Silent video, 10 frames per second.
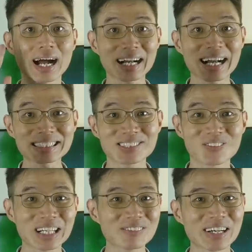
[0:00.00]
Hi guys,
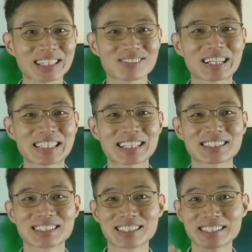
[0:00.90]
welcome back to my
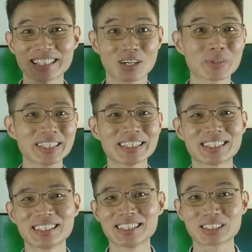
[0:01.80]
channel. Kelvin here.